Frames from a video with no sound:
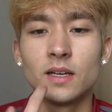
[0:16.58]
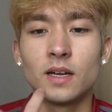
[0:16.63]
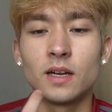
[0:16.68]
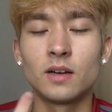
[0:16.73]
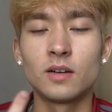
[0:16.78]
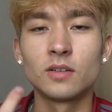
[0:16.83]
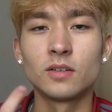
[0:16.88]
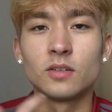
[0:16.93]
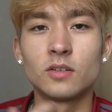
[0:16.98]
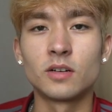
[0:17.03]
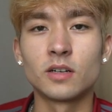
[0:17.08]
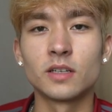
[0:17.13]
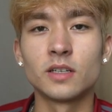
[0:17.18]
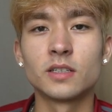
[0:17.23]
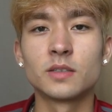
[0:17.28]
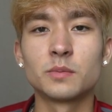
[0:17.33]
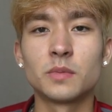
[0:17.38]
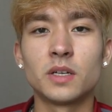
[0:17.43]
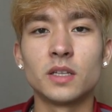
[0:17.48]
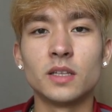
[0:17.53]
I don't know, I
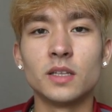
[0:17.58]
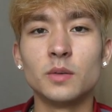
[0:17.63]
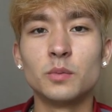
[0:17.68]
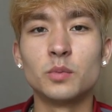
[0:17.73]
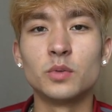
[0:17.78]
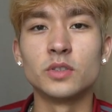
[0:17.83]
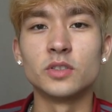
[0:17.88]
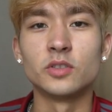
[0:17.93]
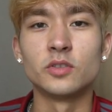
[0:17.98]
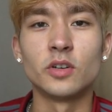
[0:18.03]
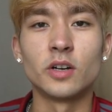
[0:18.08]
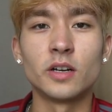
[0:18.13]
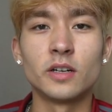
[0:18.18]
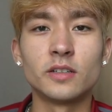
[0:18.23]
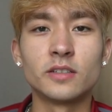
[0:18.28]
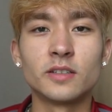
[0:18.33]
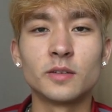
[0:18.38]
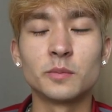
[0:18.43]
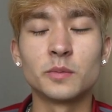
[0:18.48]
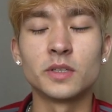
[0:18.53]
guess my lip was dry
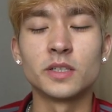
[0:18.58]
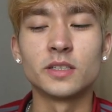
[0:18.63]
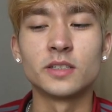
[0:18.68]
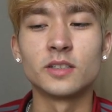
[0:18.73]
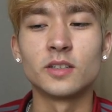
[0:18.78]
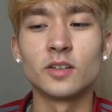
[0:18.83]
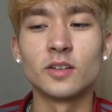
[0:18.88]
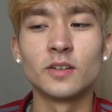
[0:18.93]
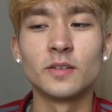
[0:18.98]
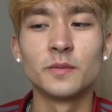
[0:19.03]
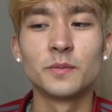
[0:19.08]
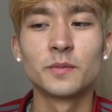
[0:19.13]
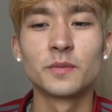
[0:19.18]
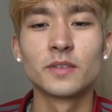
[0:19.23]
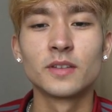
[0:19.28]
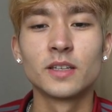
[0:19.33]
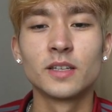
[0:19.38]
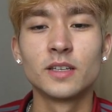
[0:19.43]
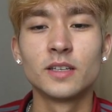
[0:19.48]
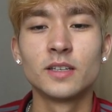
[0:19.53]
or something. So,
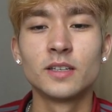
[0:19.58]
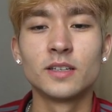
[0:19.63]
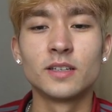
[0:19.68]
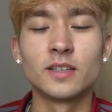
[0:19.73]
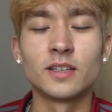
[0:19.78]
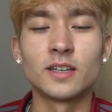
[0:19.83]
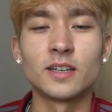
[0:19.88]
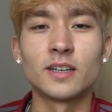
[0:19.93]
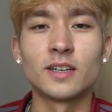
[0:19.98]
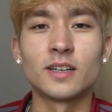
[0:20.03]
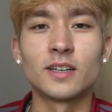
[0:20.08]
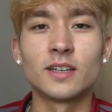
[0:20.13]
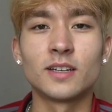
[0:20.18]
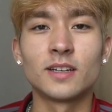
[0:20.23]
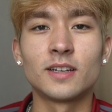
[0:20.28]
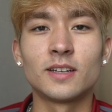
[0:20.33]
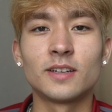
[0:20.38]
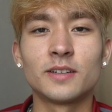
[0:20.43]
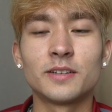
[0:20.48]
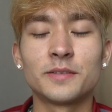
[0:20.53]

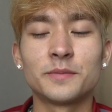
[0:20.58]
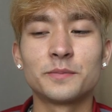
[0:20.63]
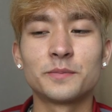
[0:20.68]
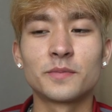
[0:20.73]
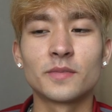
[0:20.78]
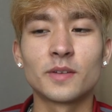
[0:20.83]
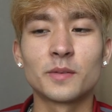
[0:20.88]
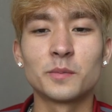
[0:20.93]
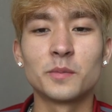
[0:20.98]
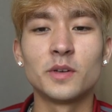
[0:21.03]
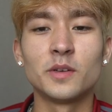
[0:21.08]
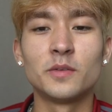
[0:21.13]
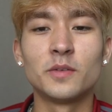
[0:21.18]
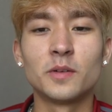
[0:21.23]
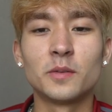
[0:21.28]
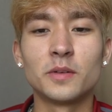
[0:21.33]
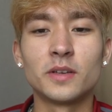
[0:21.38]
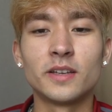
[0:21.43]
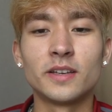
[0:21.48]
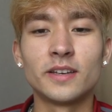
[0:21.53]
yeah, I'm
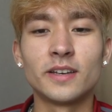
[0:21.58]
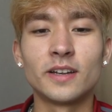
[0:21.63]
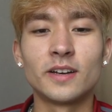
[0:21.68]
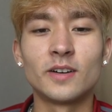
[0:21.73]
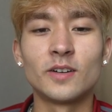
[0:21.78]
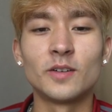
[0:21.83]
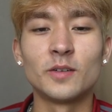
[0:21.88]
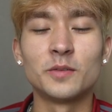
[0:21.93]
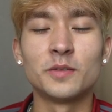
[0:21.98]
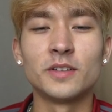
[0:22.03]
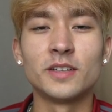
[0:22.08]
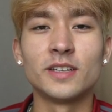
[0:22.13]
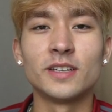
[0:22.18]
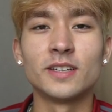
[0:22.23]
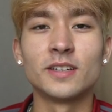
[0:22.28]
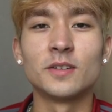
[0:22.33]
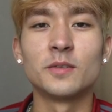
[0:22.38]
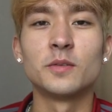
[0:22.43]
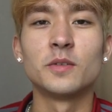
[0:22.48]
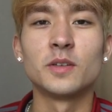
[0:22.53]
refilming it now. Hopefully
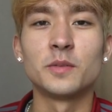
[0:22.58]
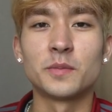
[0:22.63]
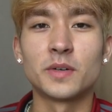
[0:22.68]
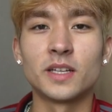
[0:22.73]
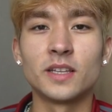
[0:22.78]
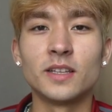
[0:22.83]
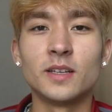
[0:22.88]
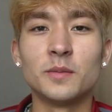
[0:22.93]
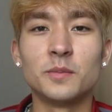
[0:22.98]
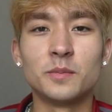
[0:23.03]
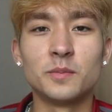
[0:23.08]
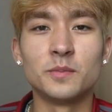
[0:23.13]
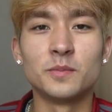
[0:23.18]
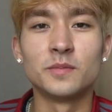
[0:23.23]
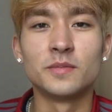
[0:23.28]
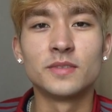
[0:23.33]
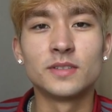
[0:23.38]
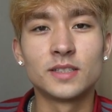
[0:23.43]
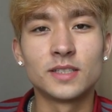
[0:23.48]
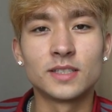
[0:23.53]
my lip
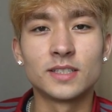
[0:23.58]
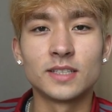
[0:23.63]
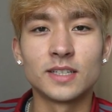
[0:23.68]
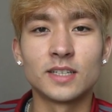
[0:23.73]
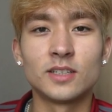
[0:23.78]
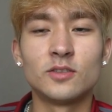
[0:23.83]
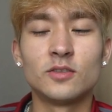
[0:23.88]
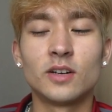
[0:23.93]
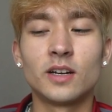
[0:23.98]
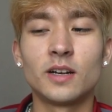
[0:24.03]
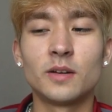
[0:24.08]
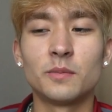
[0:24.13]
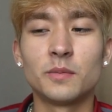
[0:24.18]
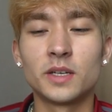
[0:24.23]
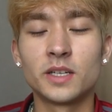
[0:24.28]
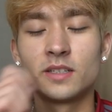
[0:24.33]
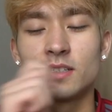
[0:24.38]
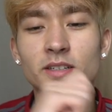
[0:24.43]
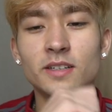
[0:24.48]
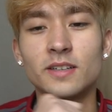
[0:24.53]
doesn't get dry.
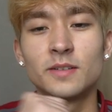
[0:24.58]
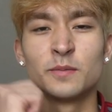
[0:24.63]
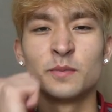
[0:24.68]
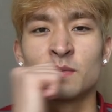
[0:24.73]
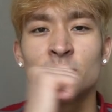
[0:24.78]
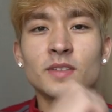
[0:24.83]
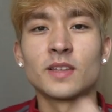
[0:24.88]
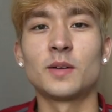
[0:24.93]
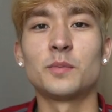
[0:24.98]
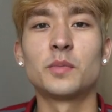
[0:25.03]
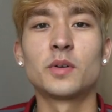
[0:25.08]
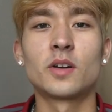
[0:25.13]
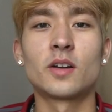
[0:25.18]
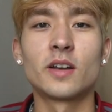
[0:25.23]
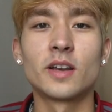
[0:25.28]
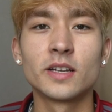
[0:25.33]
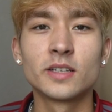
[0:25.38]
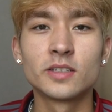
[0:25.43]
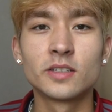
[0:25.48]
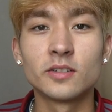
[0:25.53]
I put
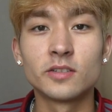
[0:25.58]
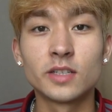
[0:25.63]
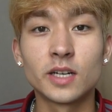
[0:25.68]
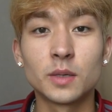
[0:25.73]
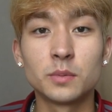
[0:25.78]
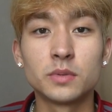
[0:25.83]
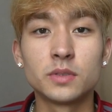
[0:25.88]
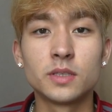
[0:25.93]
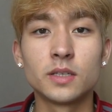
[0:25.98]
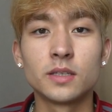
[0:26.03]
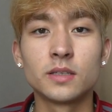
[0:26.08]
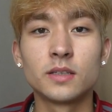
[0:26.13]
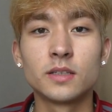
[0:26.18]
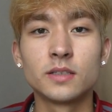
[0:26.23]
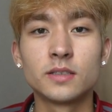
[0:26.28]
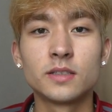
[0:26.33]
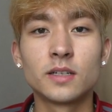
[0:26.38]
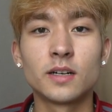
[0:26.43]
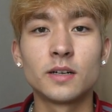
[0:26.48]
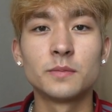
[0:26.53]
on extra chapstick
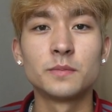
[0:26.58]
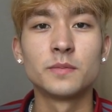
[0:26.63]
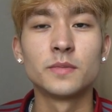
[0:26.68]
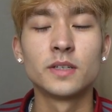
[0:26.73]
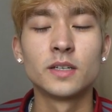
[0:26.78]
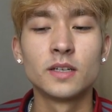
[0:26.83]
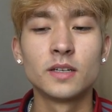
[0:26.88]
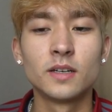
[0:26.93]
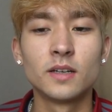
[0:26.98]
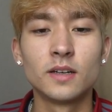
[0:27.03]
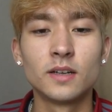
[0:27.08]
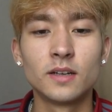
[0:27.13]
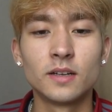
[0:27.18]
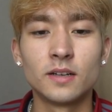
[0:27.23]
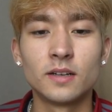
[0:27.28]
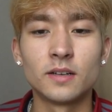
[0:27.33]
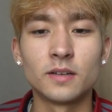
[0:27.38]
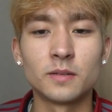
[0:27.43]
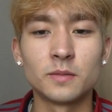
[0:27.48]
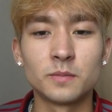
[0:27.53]
this time.
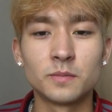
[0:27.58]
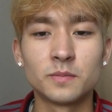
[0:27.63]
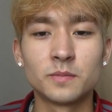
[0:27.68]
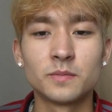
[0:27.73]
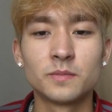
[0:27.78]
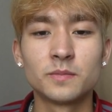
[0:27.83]
But